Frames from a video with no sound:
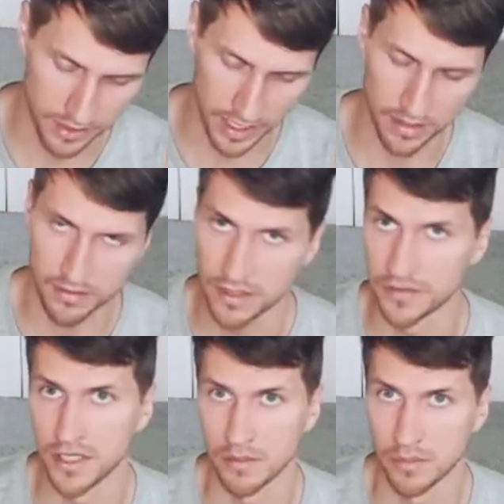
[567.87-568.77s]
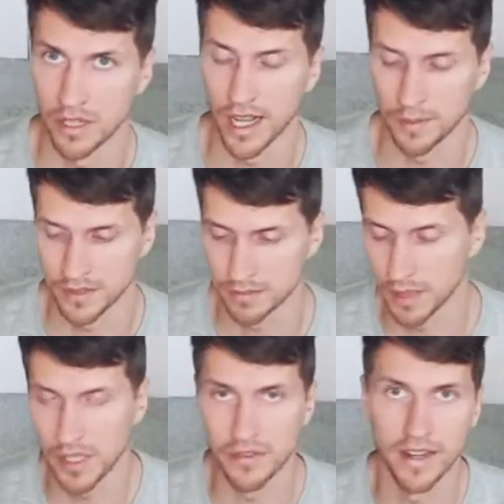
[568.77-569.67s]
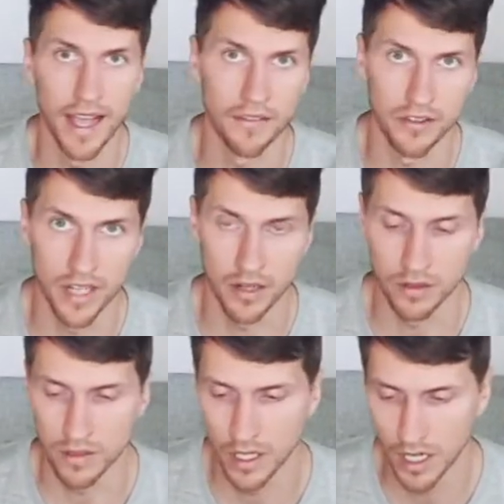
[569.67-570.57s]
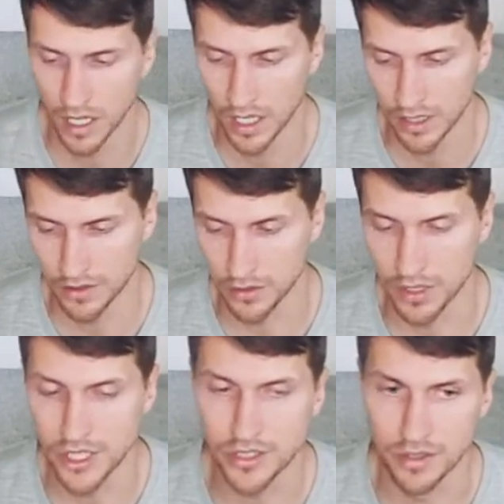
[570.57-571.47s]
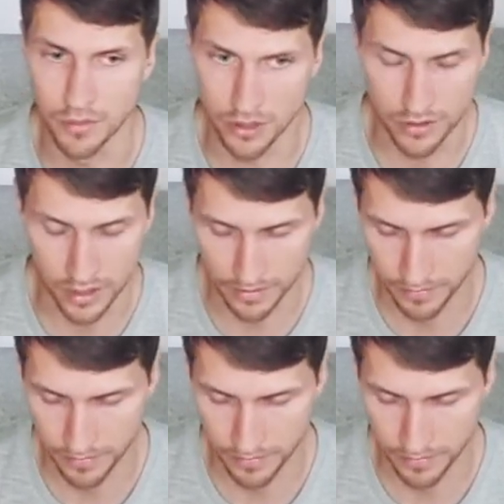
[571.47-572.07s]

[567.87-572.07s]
10, 15 perhaps, maybe even half an hour through each of the mudra.